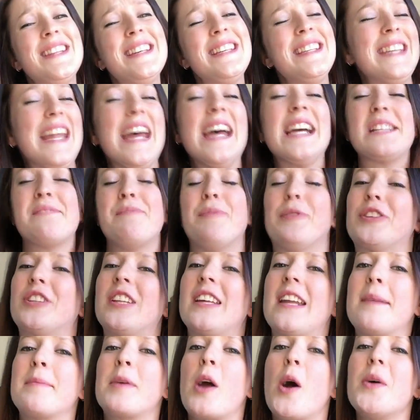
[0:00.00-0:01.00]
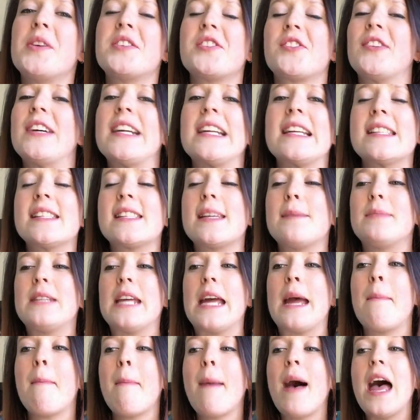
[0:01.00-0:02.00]
the next book that I'm going to read in
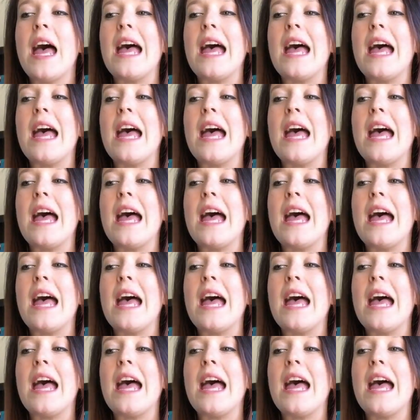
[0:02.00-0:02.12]
September